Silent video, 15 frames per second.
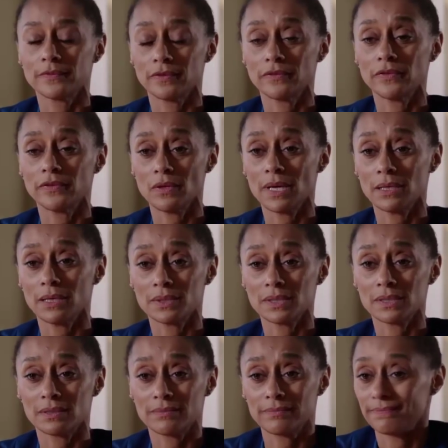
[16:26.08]
For a few
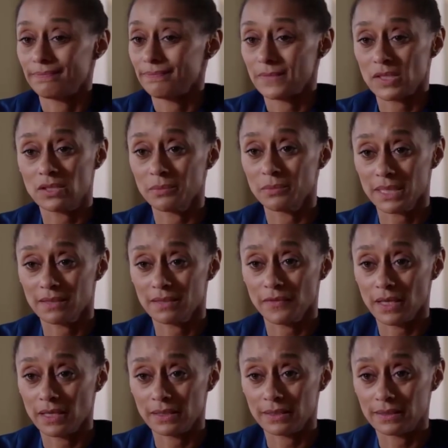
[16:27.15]
hours. She'll miss the
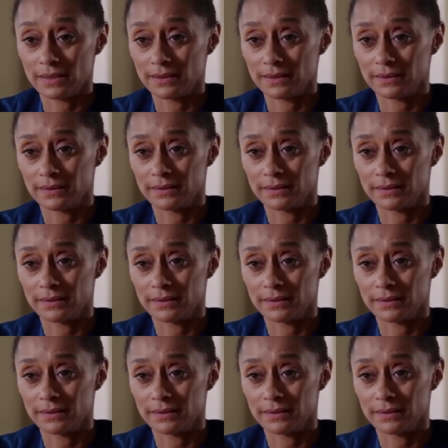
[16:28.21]
flight.